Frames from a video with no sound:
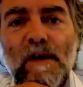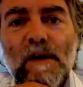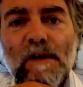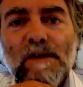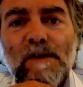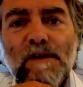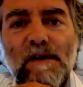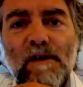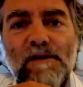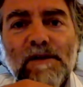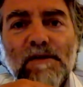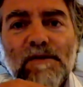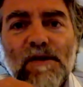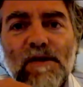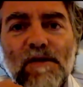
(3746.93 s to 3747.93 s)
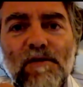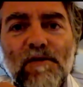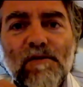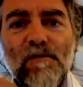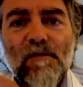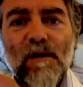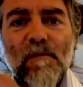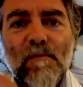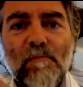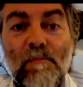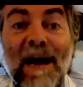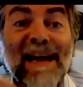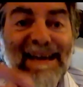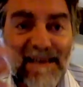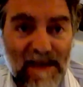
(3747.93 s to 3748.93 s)
has started to
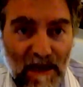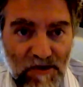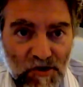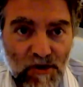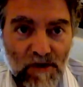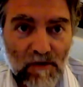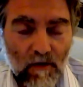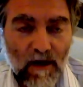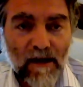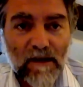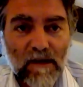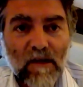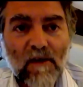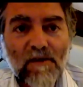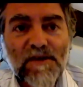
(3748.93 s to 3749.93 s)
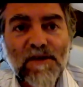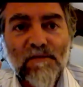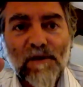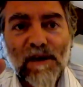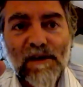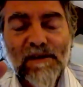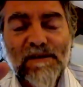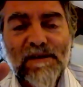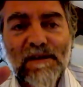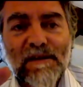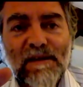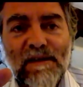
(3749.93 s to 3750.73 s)
pay attention quite a lot to it,